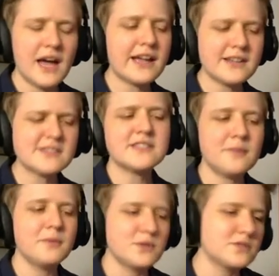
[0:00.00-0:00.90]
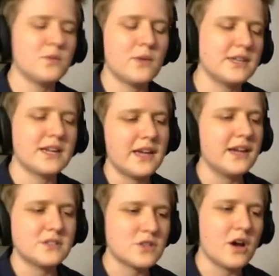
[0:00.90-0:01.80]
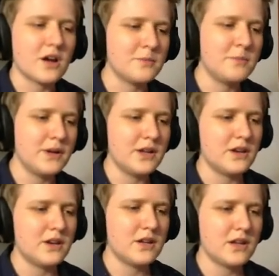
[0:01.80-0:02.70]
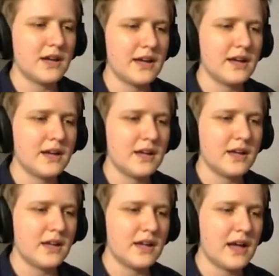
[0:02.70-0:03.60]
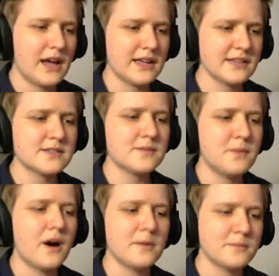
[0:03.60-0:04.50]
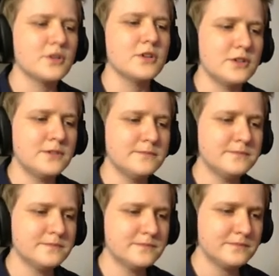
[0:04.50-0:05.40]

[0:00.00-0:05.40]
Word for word: I guess Dumbo's the one that can't talk. Bond but between a mother and her child, I guess especially the mom if they're both could. elephants.